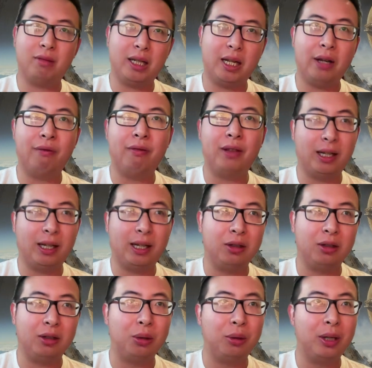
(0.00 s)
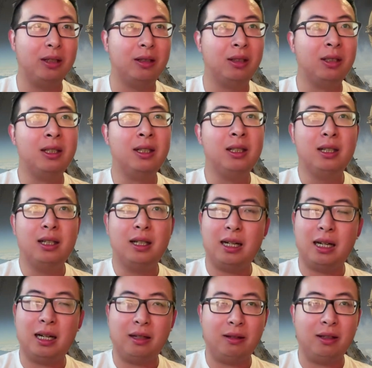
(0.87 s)
if they can do it,
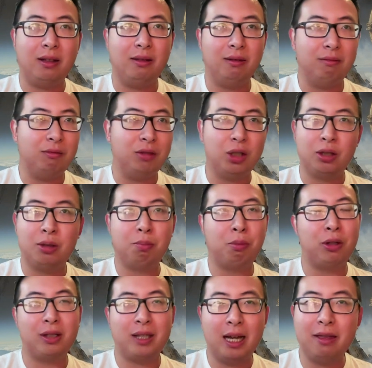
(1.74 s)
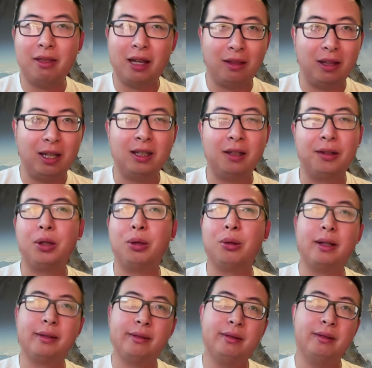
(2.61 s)
then just pretend that they could
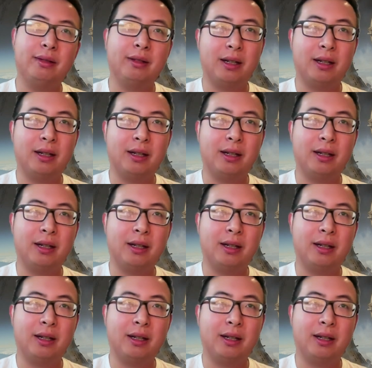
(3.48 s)
do it.